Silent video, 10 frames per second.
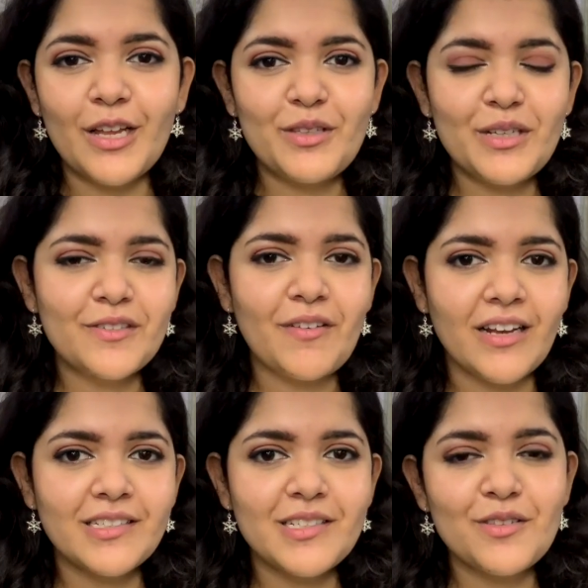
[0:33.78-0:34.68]
Now the
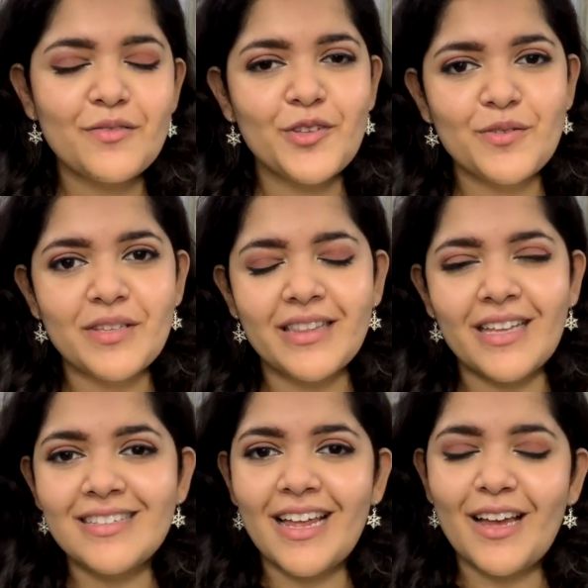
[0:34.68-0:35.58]
advantages of using
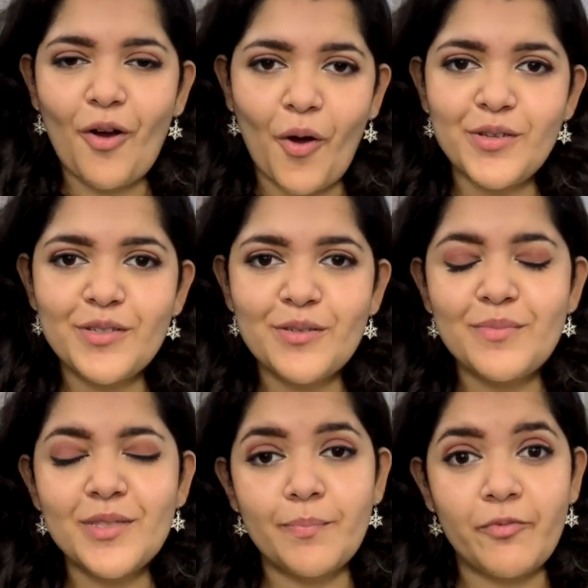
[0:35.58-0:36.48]
things like
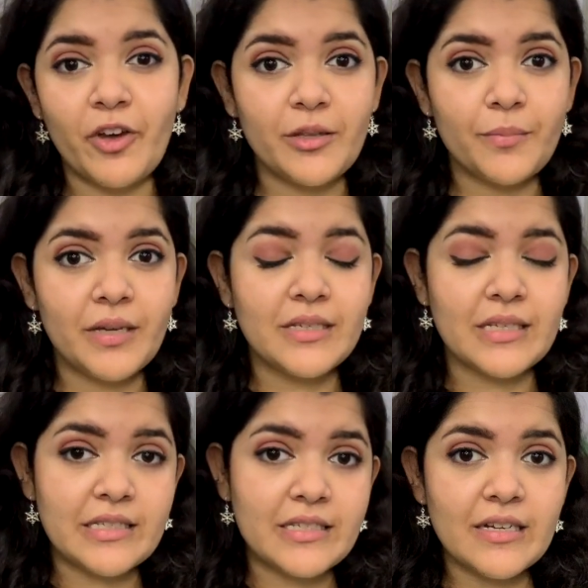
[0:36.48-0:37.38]
condoms, whether be
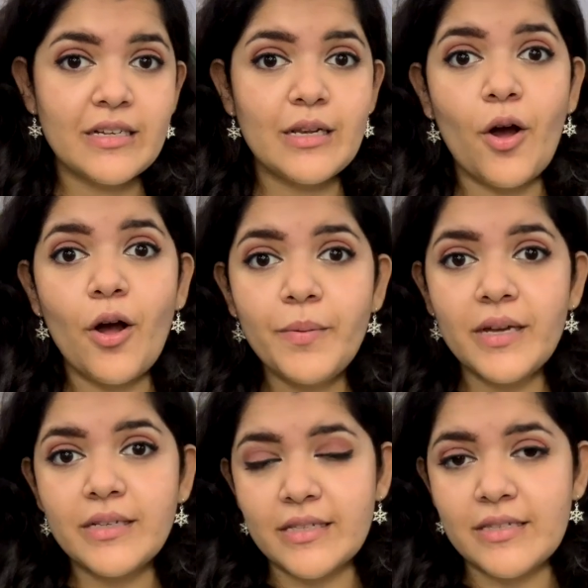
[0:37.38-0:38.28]
it internal or be
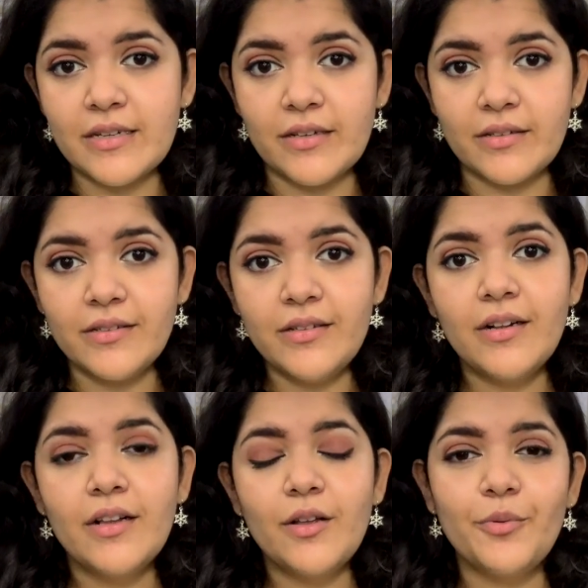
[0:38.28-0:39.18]
it external,
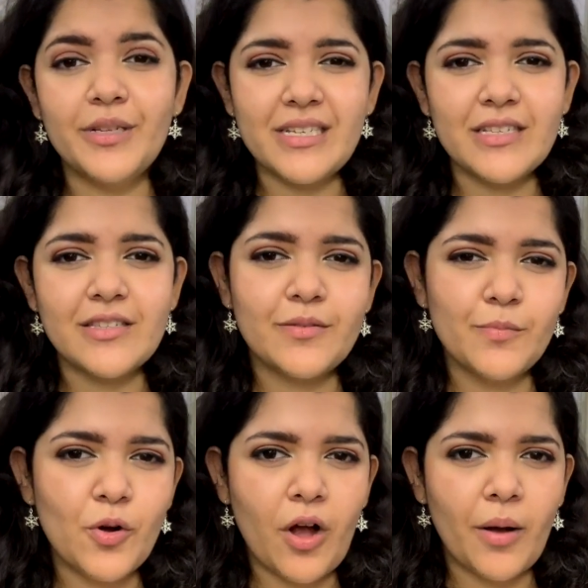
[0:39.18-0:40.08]
which is
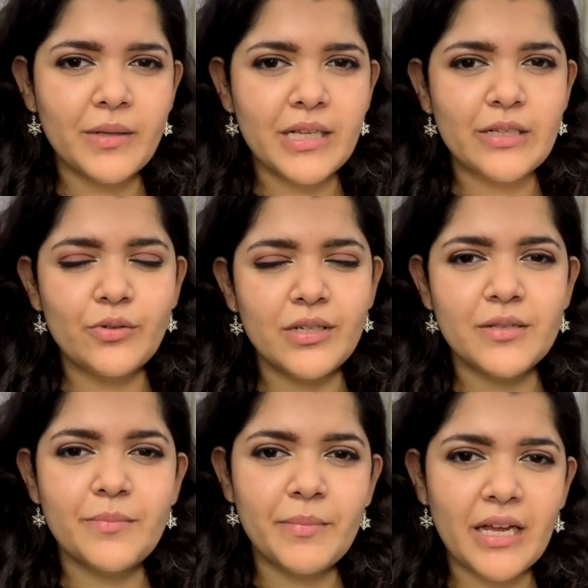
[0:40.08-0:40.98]
more commonly known
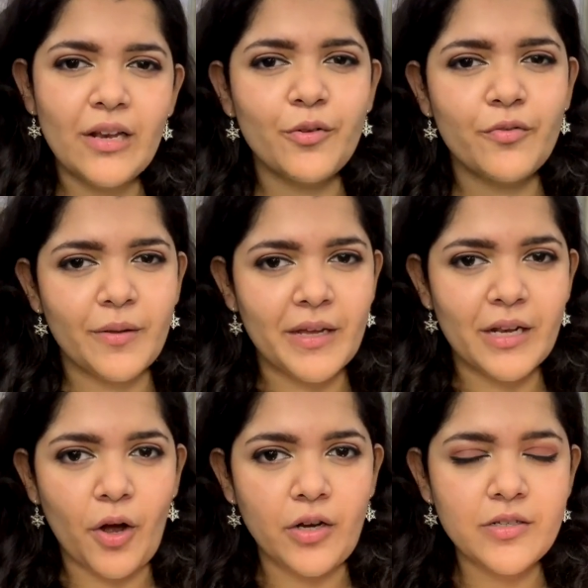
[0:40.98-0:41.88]
as a male or
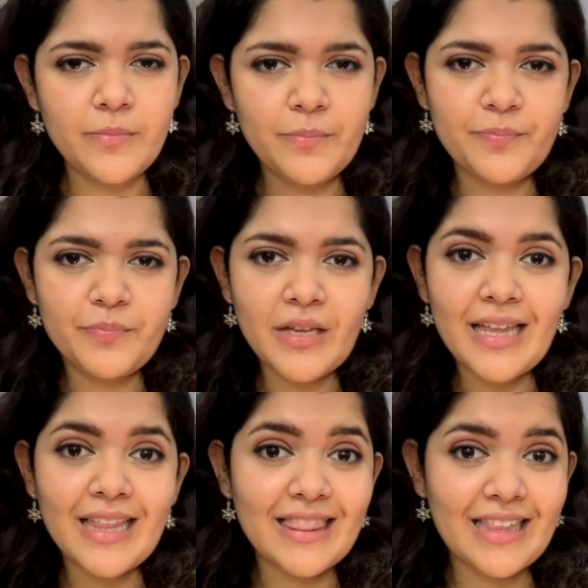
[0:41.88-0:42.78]
female condom.
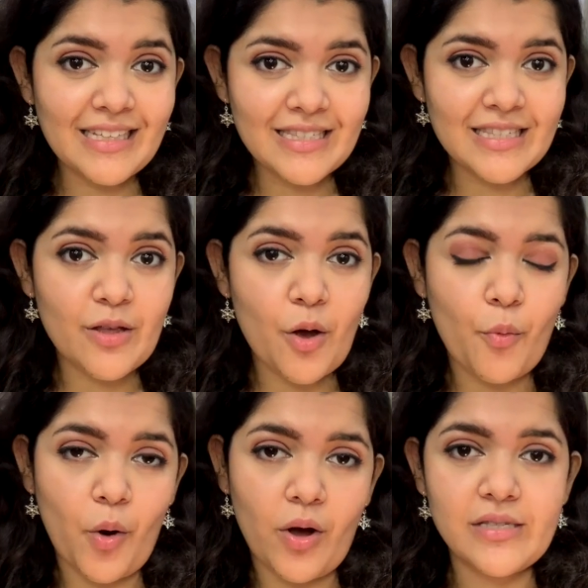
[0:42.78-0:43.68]
This
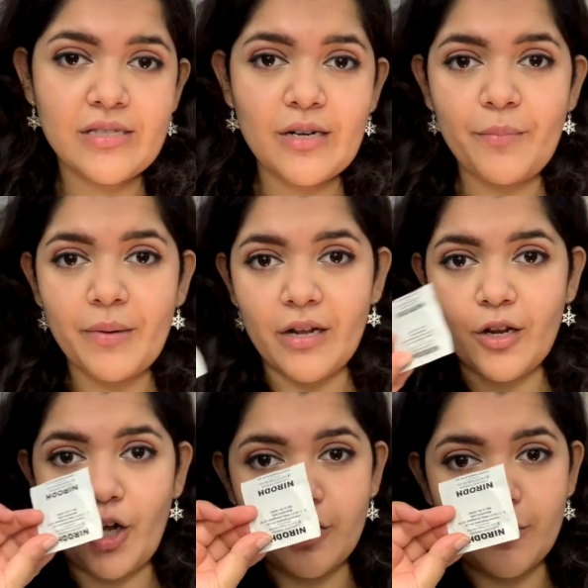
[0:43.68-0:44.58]
was a male
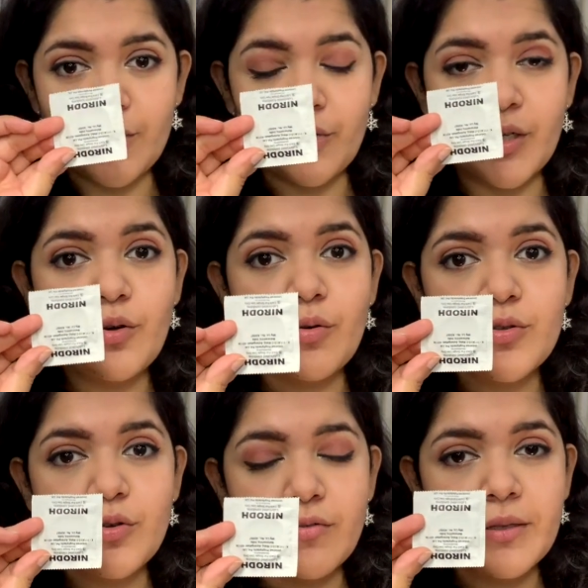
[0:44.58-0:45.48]
condom, so it
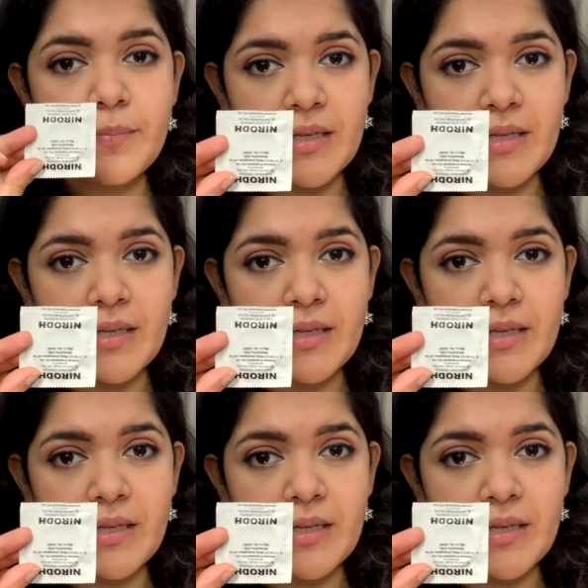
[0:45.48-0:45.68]
goes over the